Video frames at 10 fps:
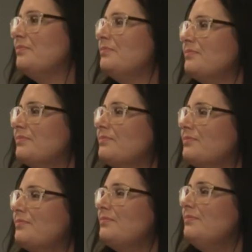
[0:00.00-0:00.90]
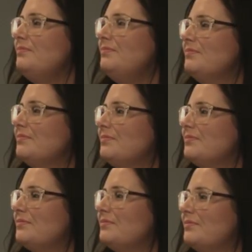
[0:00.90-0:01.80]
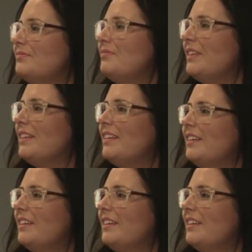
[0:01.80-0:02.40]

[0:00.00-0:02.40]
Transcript: (silent)